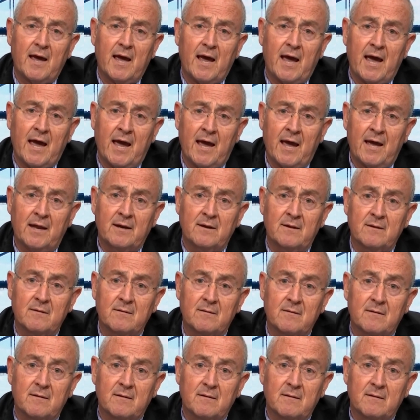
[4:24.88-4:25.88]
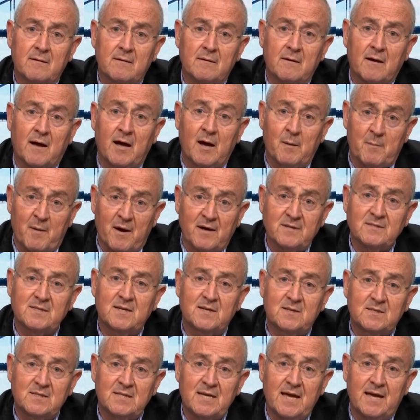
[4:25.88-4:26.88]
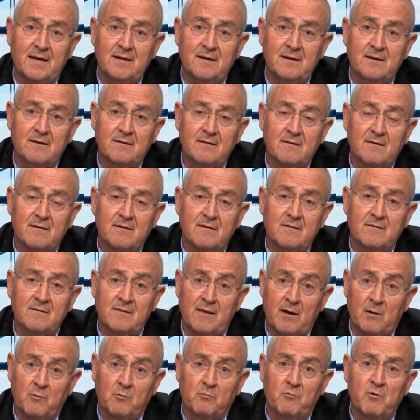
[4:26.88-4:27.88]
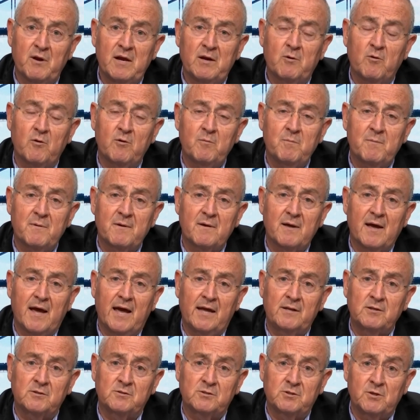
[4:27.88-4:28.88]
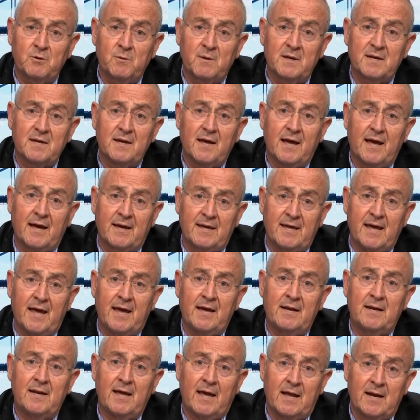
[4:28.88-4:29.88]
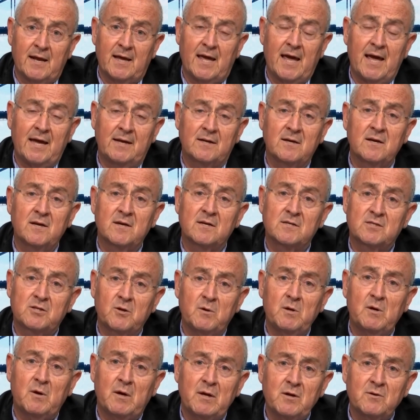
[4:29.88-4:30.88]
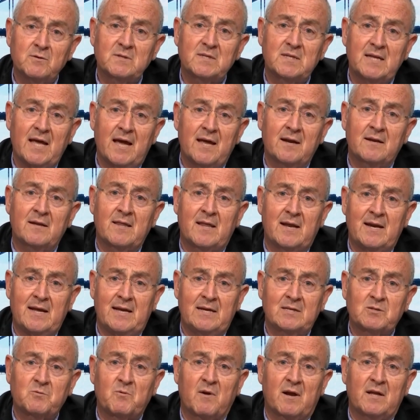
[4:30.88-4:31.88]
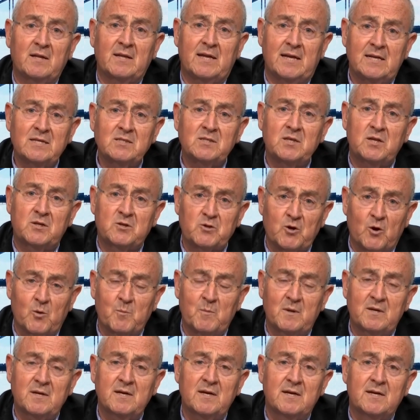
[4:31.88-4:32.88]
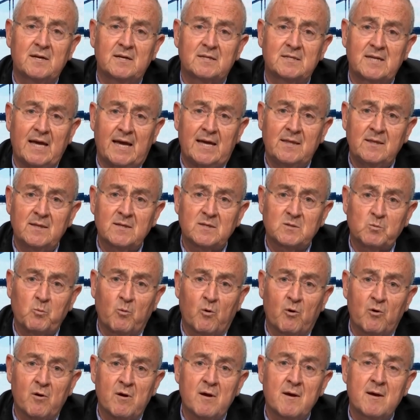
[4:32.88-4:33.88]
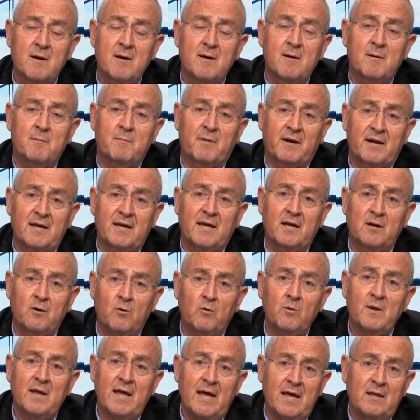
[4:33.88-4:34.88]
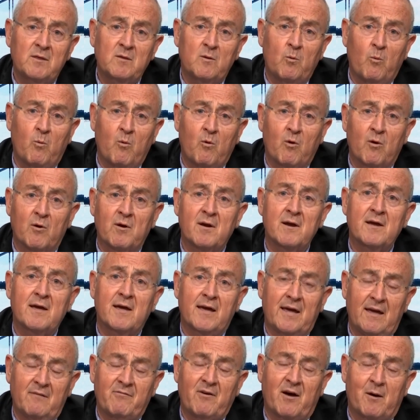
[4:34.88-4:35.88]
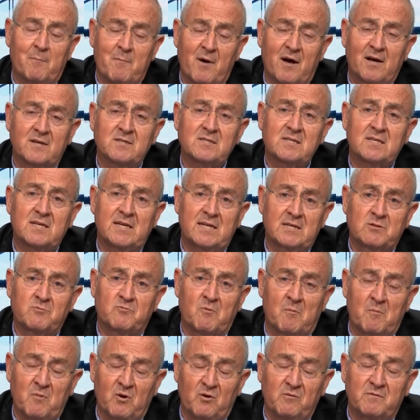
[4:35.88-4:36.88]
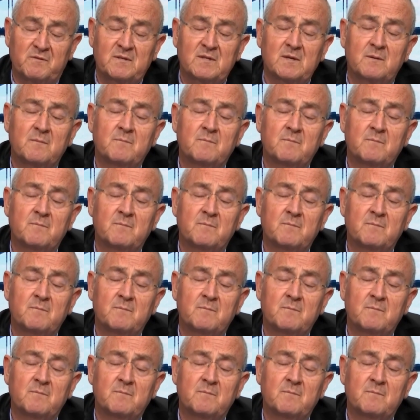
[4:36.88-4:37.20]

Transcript: and Hamas has said they'll regroup and they'll do it again and again. So you understand that Israel is determined to end this war, but it can only end the war if Hamas is removed.